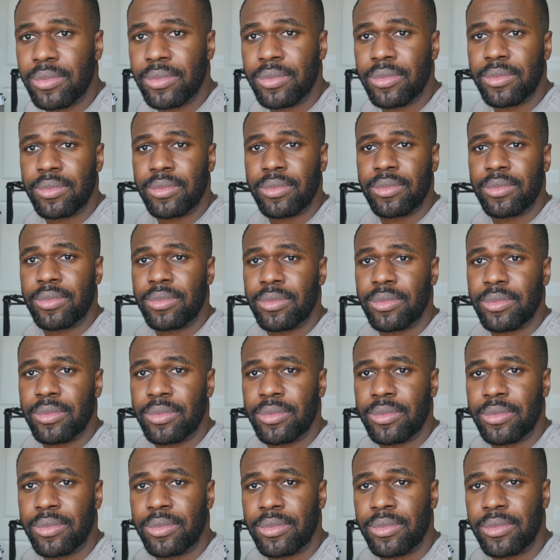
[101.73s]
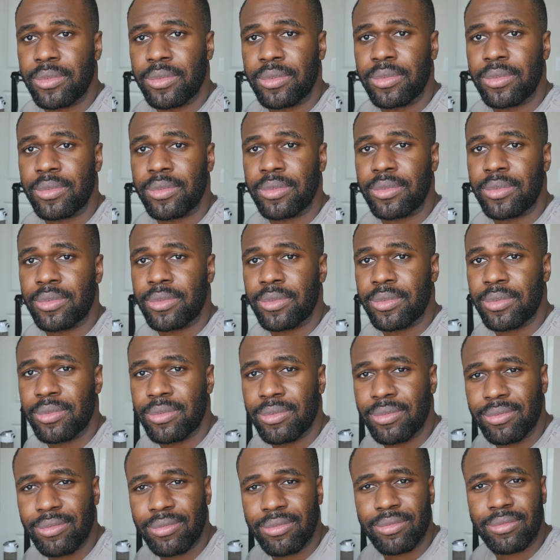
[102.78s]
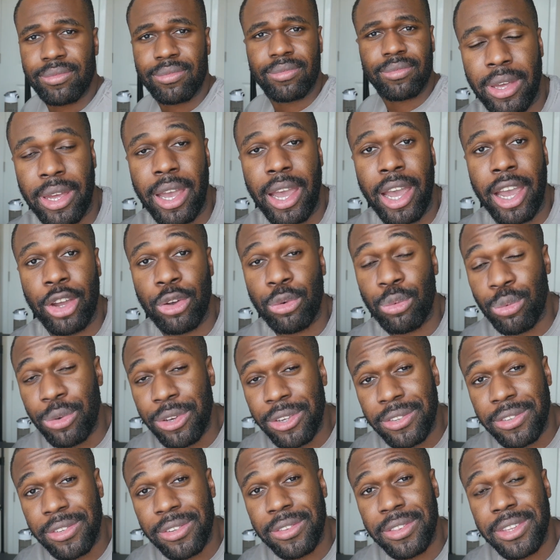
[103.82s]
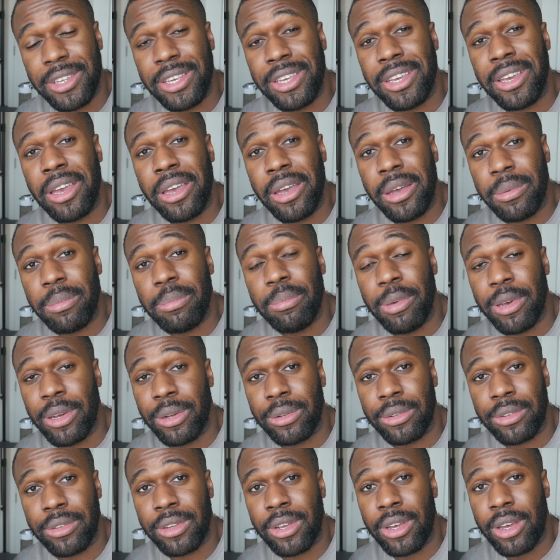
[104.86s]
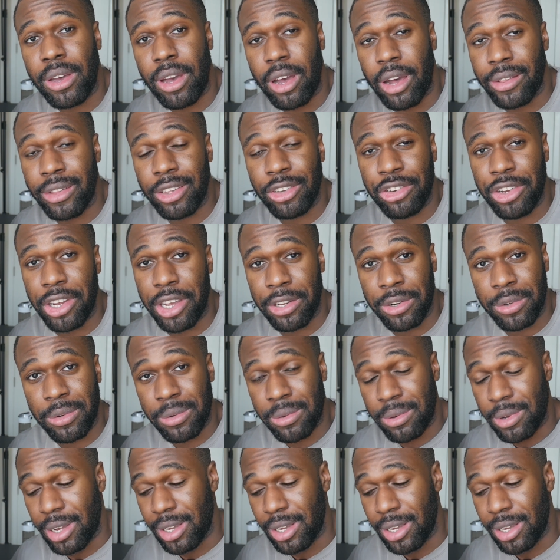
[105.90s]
me is a five hundred dollar gaming computer that I recently built on the channel,